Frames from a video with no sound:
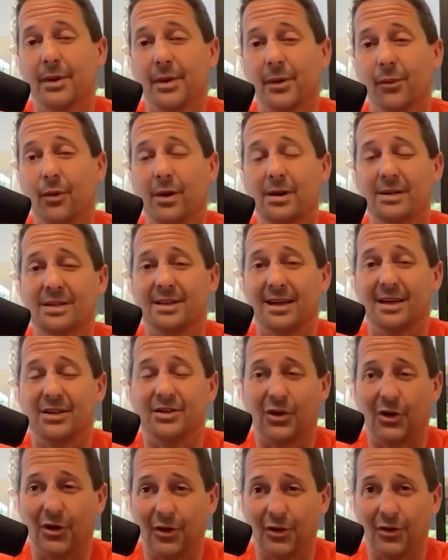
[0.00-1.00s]
But it wasn't
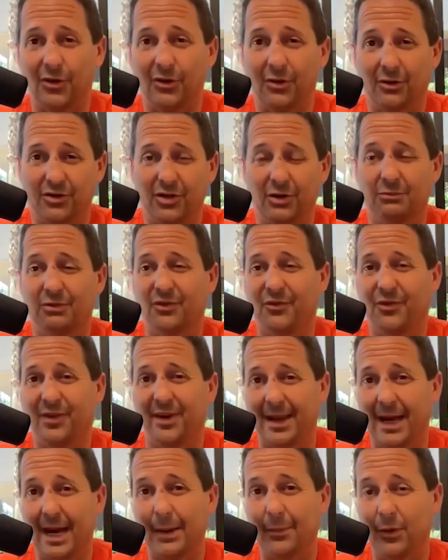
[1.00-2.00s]
that she couldn't cook. She was
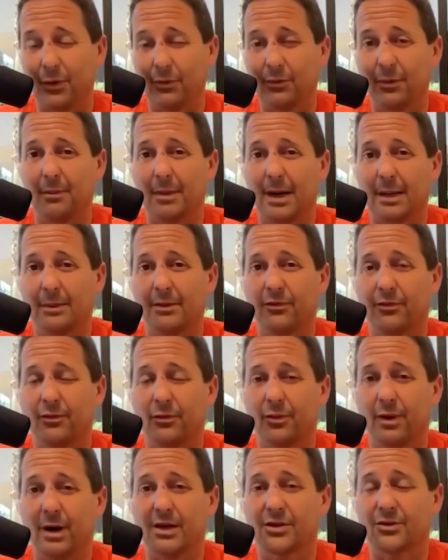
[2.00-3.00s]
phenomenal. And Mom,
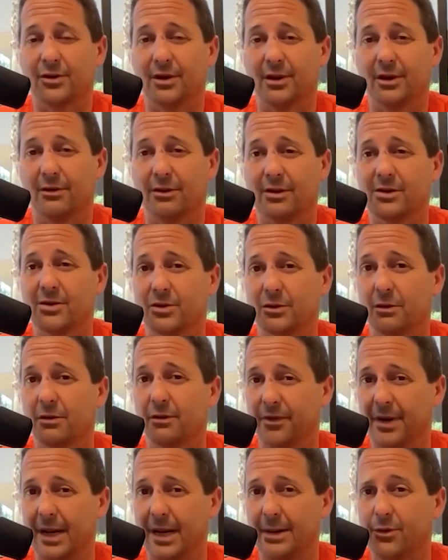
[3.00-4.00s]
if you watch or hear this,
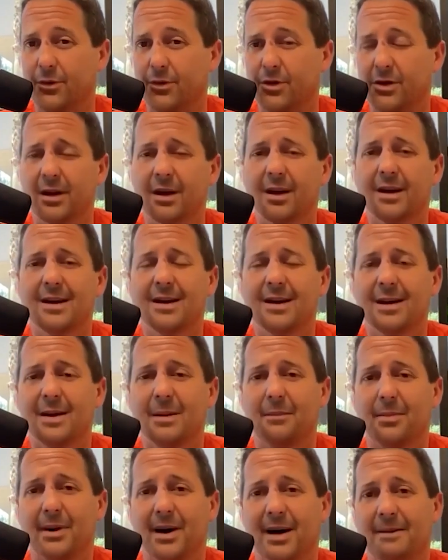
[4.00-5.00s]
you're a phenomenal cook.
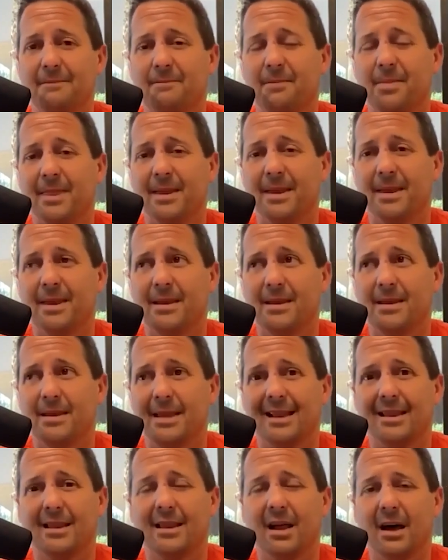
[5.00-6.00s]
But
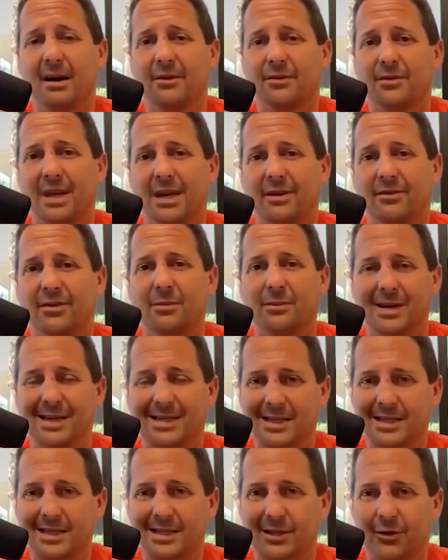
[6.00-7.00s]
they loved giving
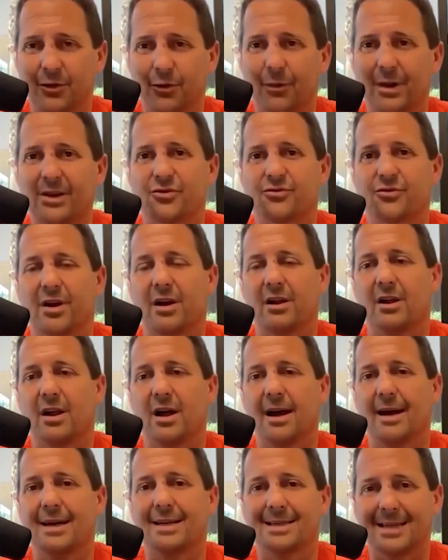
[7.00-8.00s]
business to their restaurant
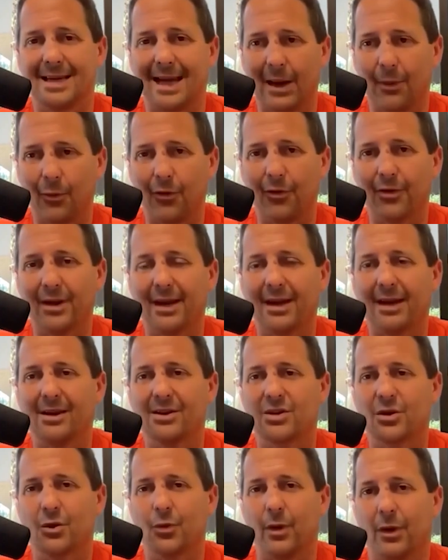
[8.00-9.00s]
clients,
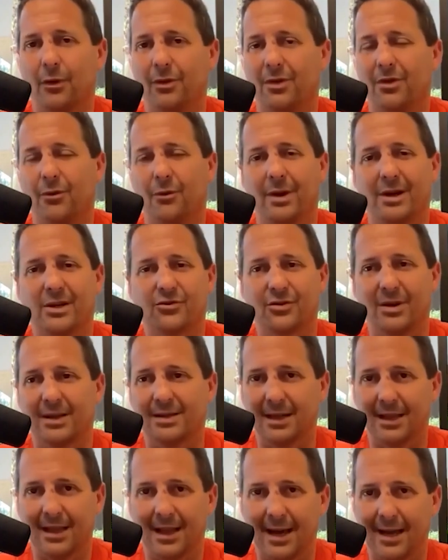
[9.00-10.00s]
networking. And so we were in the
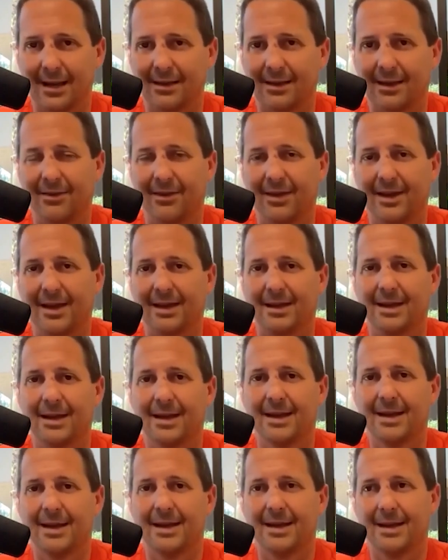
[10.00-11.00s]
restaurants a lot. And
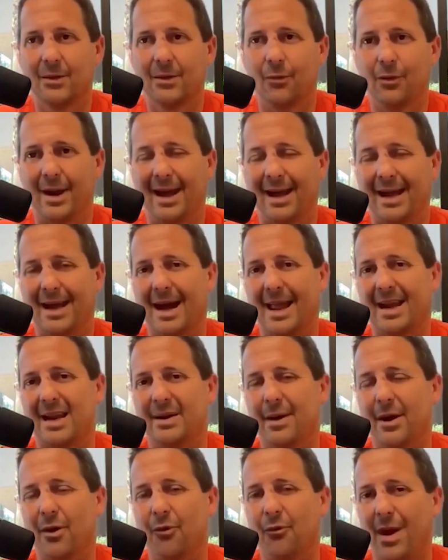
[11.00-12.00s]
then when I got
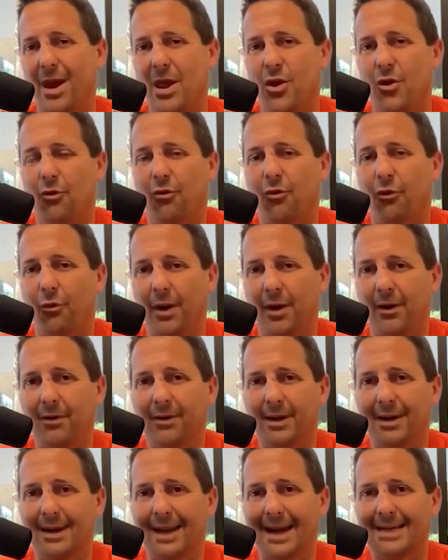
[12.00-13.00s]
into my radio career
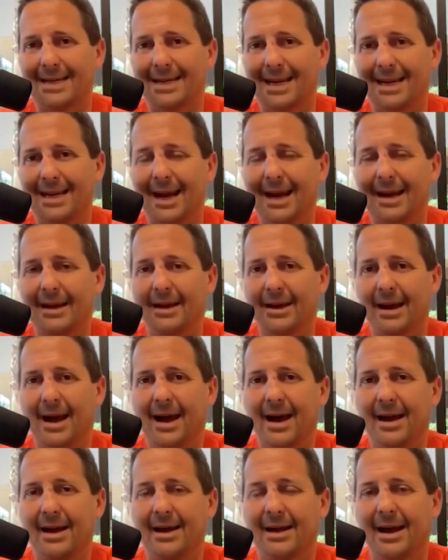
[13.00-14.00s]
in
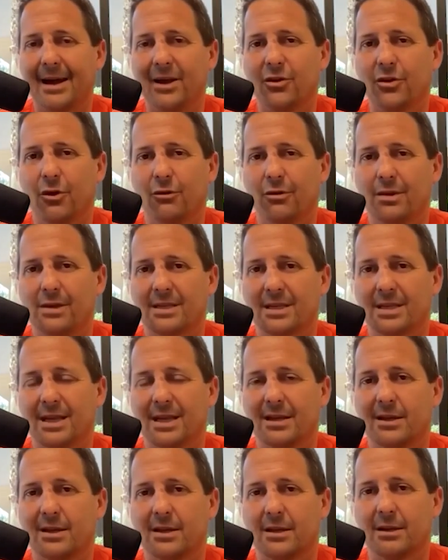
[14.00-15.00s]
1999, I noticed
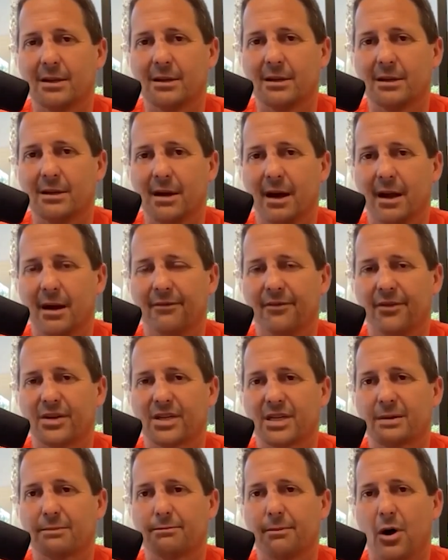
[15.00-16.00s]
that none of
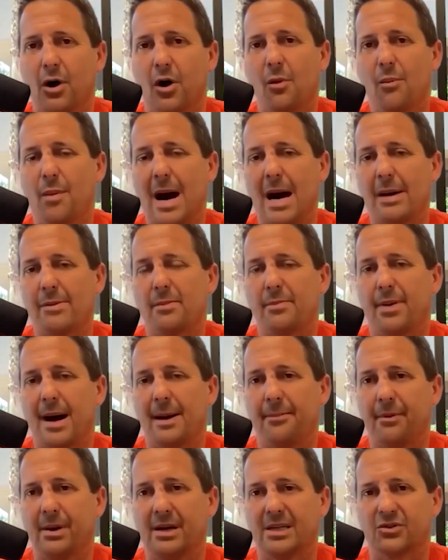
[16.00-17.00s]
the small mom and
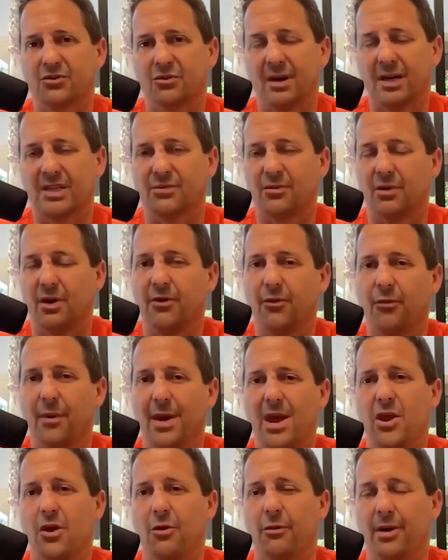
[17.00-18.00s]
pop restaurants were on the
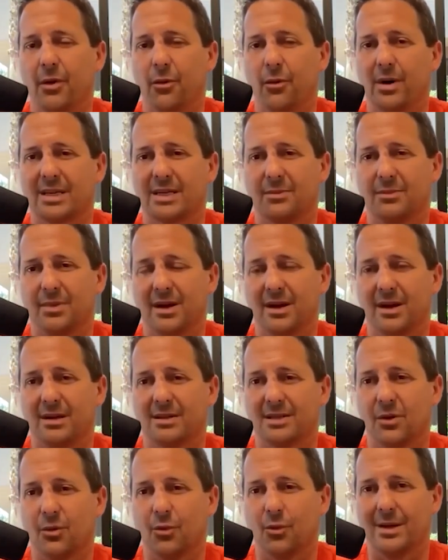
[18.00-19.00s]
radio. And it wasn't
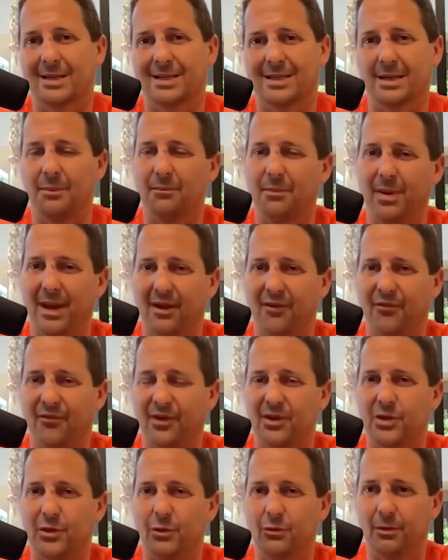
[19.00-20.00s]
because there wasn't a
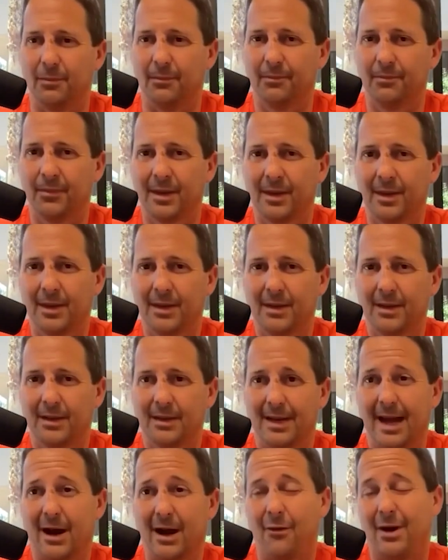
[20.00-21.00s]
benefit to them.
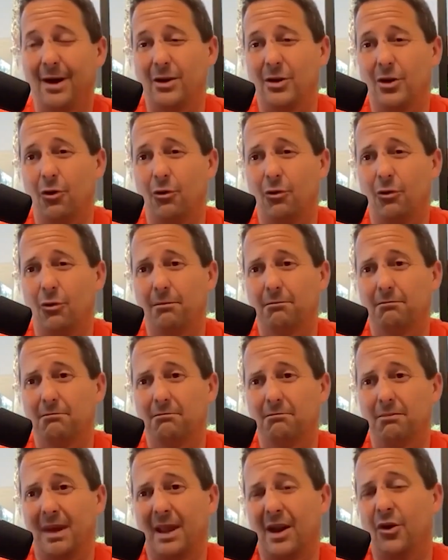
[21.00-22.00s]
Now I know,
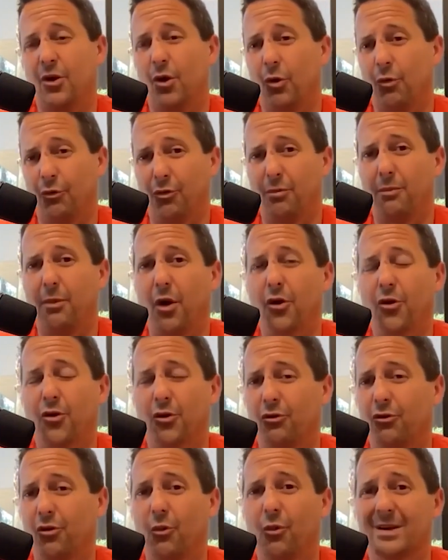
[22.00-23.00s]
being an older
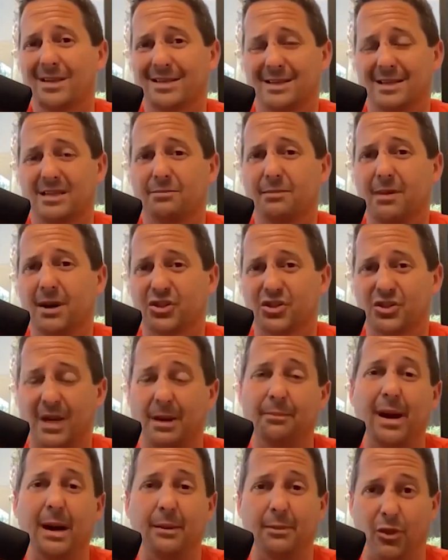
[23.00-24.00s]
marketer, there wasn't as much
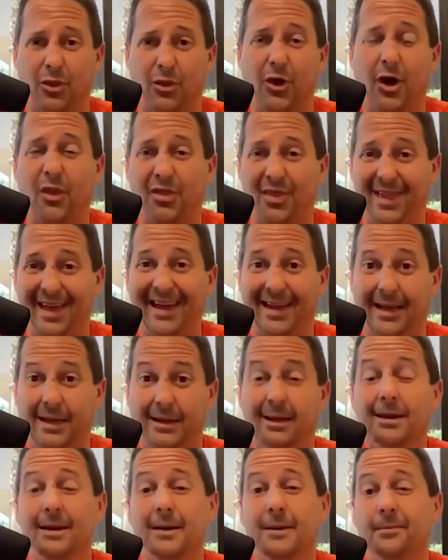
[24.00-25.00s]
as I probably thought
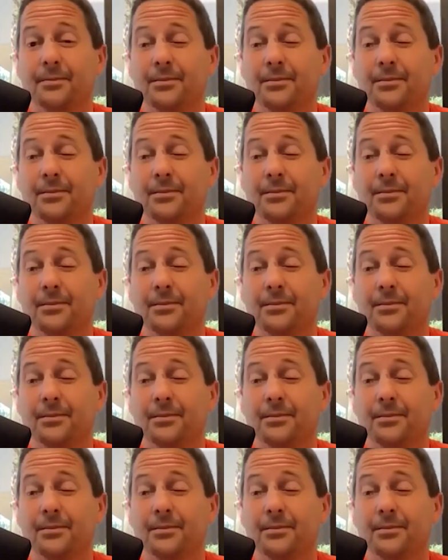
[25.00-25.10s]
then.